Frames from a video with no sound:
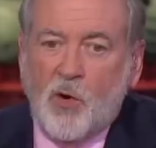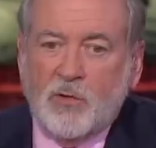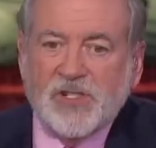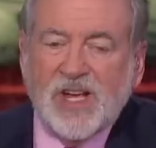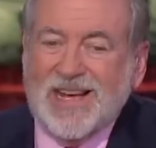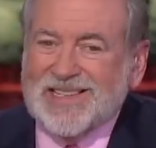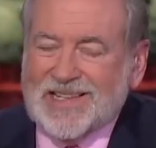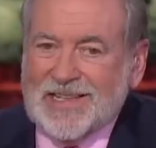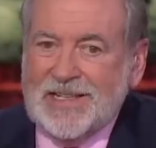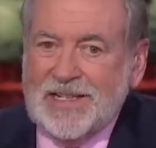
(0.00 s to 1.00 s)

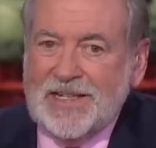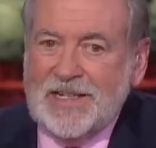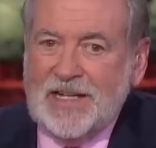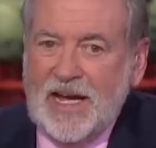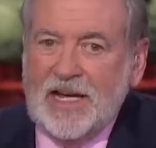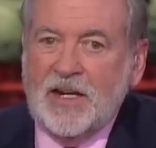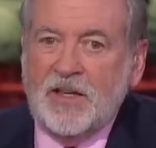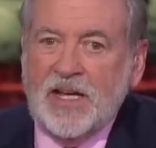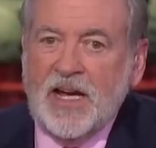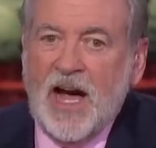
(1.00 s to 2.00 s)
horizontally
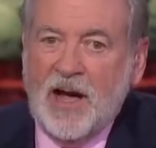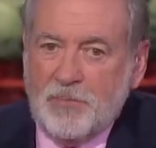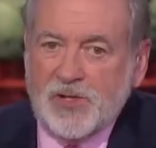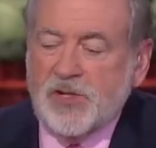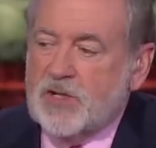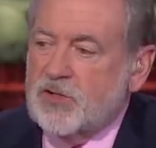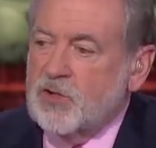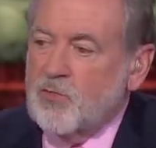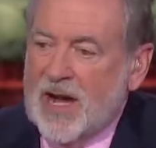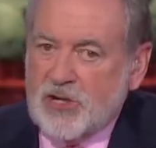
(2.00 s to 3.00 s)
in the opposite
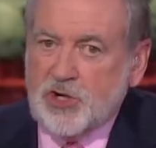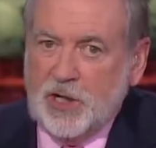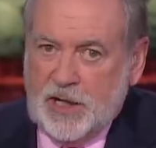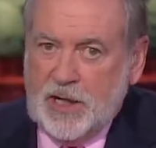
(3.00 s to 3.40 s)
direction.